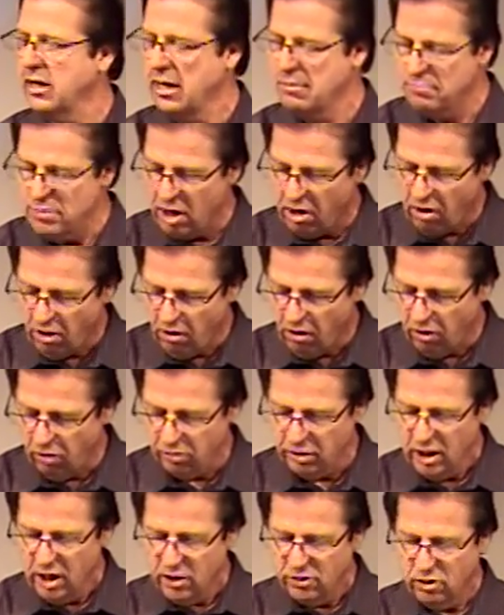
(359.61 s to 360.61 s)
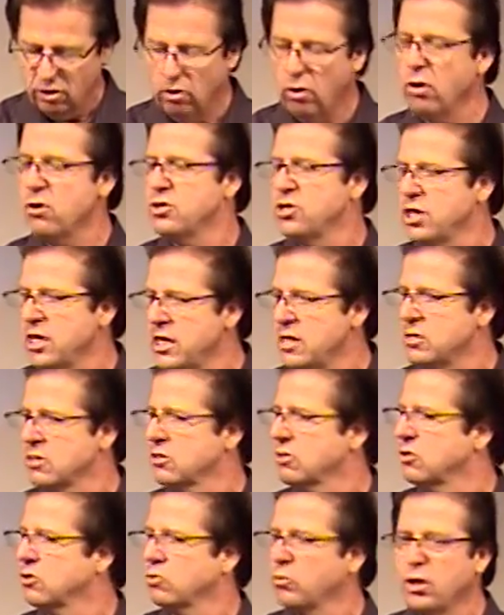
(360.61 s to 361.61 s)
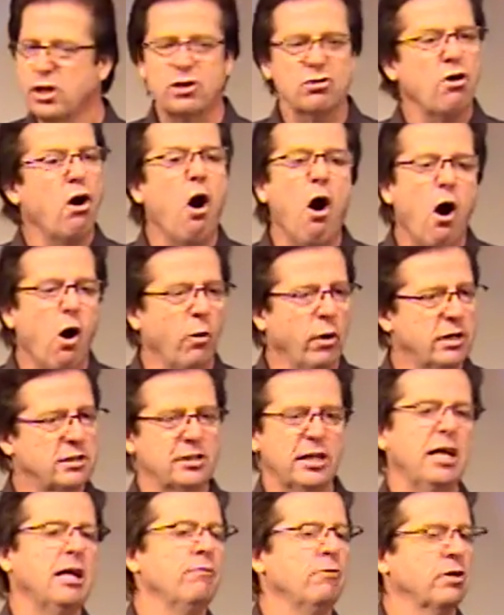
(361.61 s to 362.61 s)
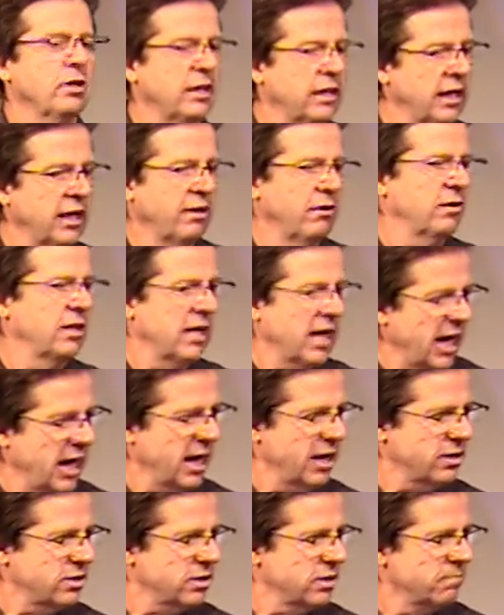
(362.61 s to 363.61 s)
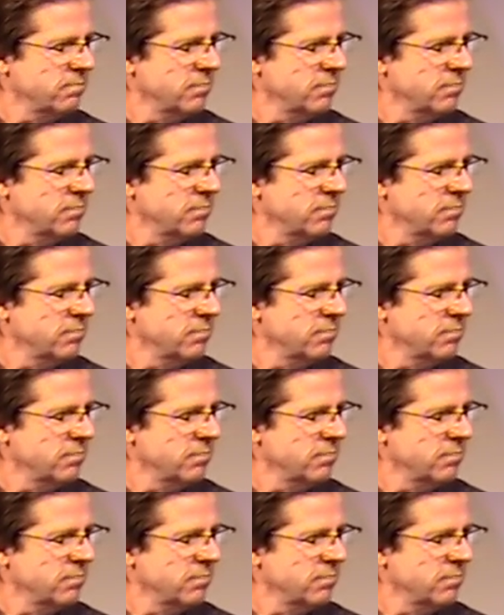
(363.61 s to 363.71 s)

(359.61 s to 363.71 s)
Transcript: And behold, the Lord Jesus is with us always, even to the end of the age.